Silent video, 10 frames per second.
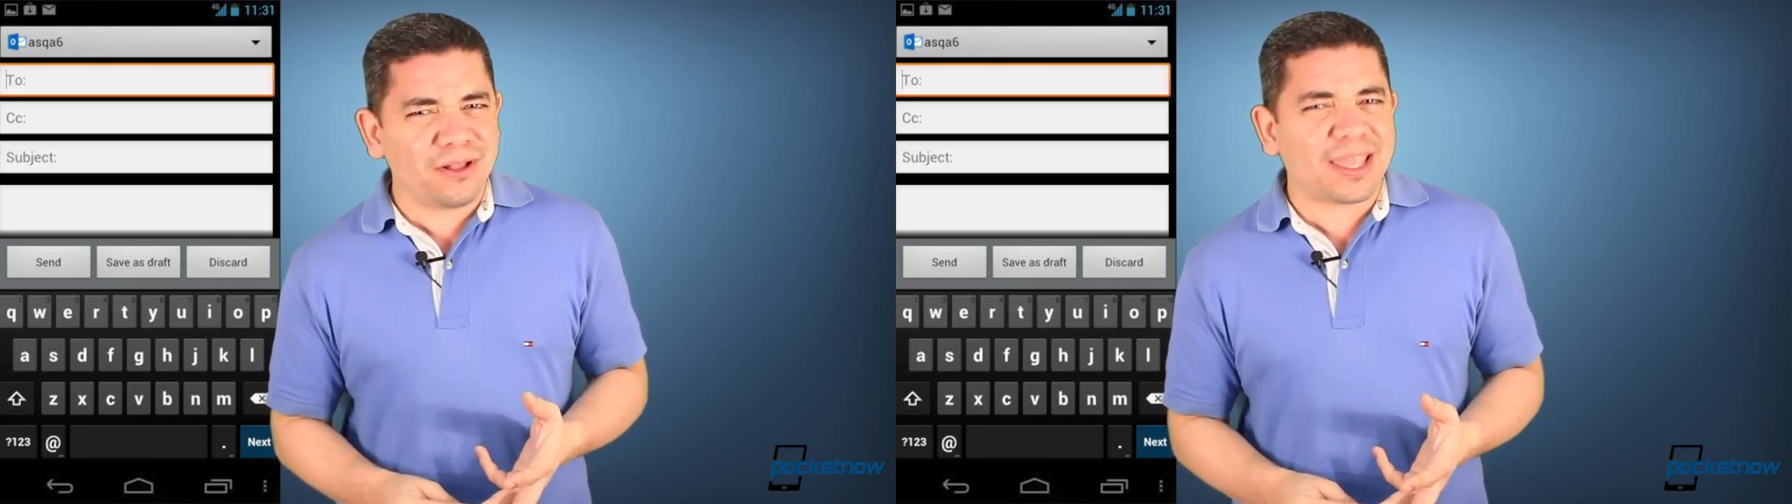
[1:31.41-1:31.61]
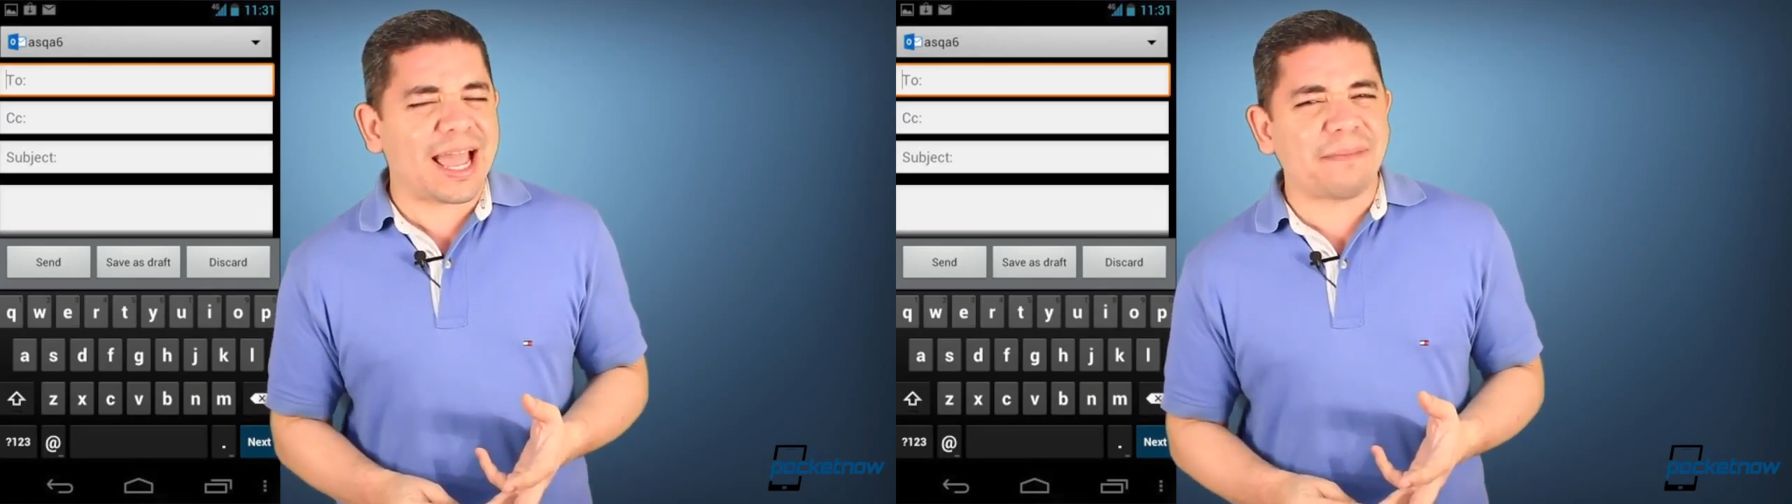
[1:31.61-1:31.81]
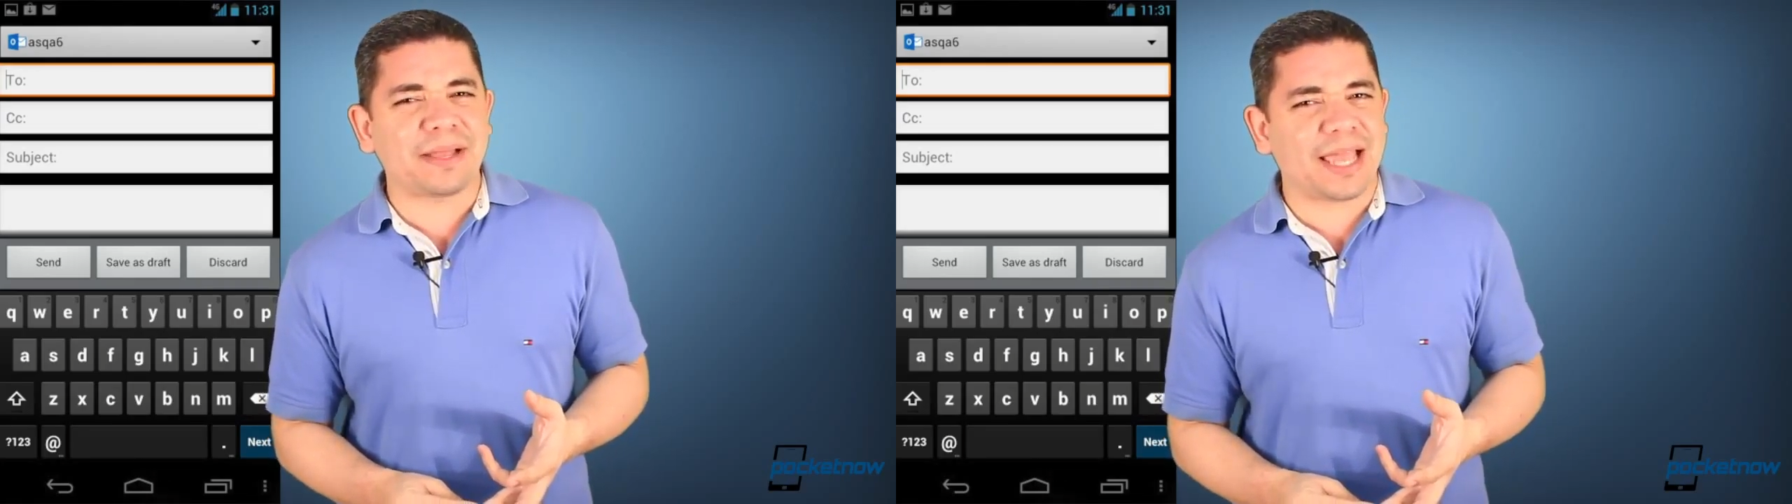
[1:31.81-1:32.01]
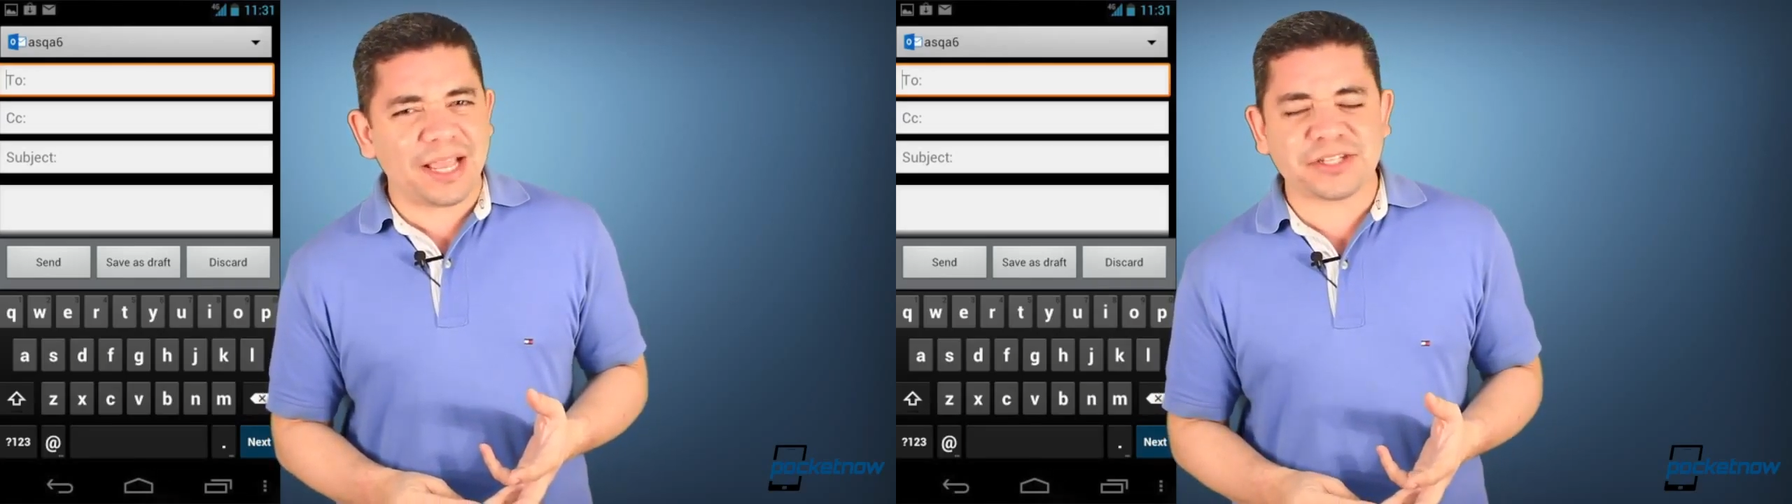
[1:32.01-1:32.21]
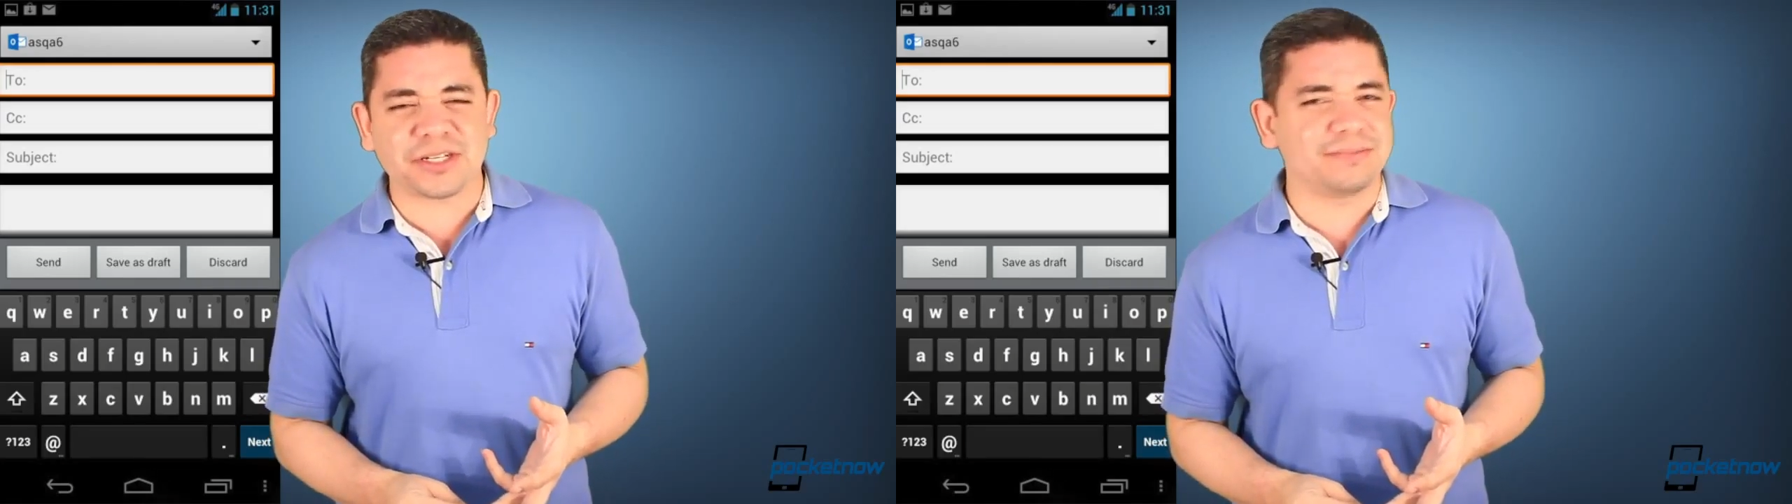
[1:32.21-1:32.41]
looking
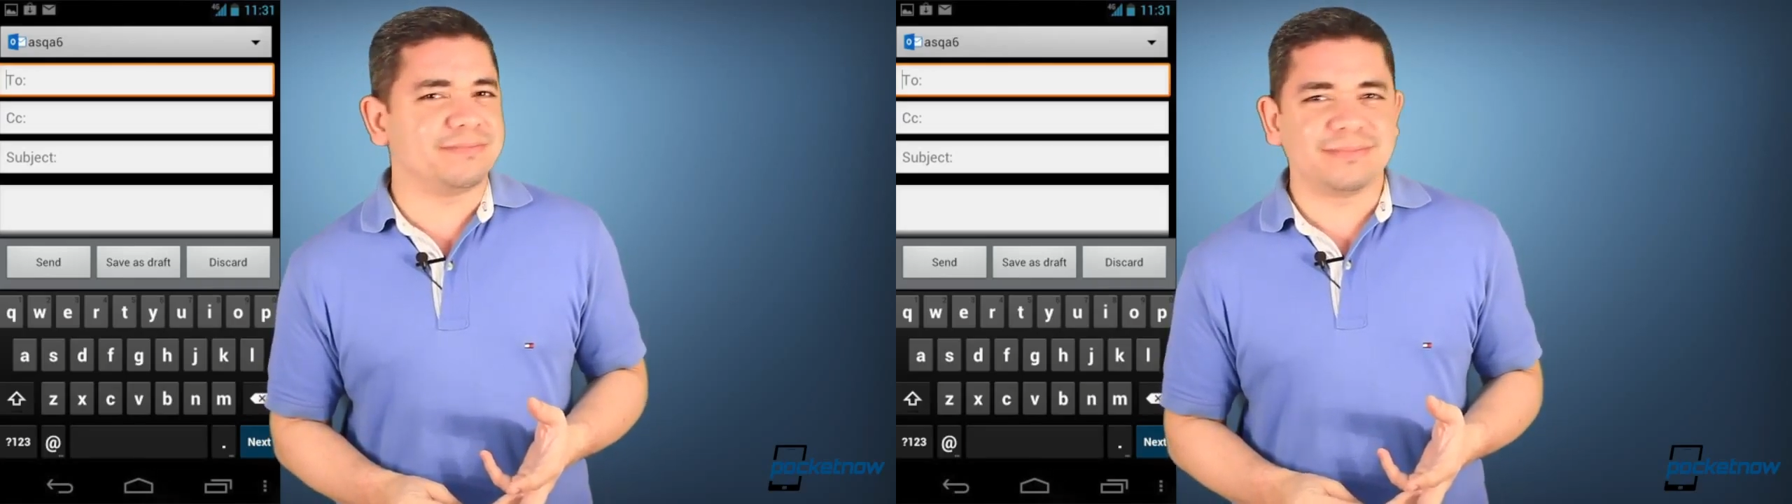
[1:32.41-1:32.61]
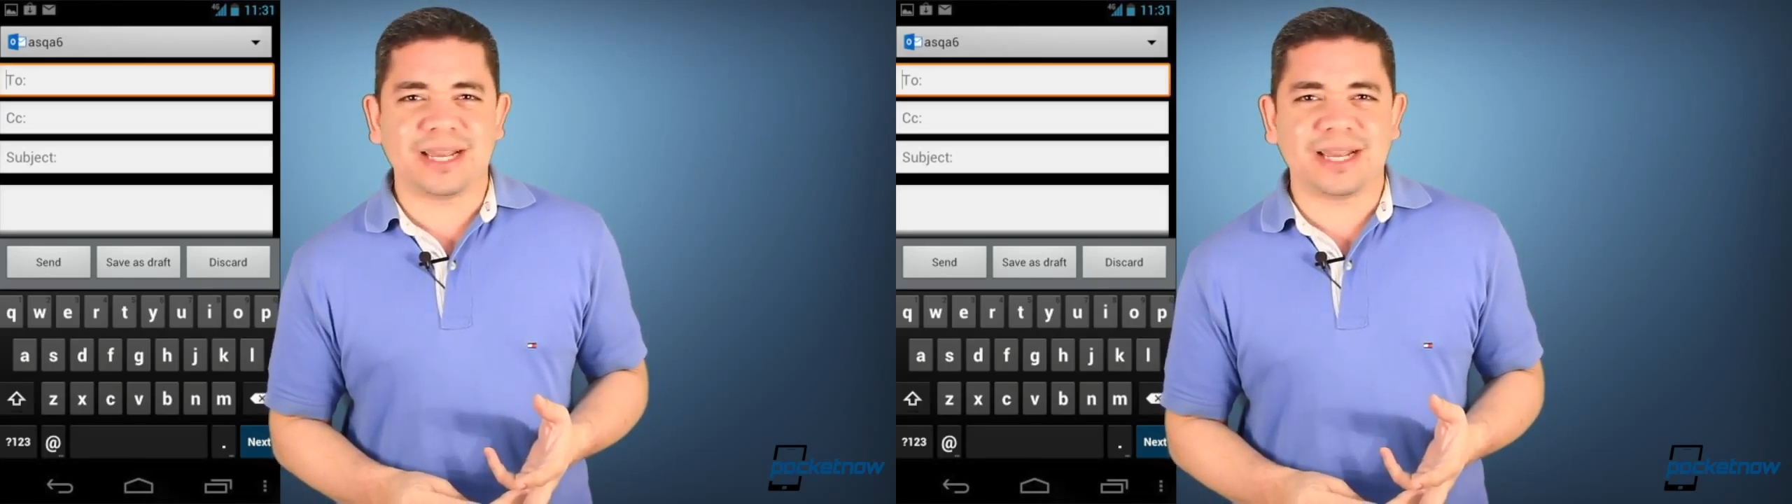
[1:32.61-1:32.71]
application.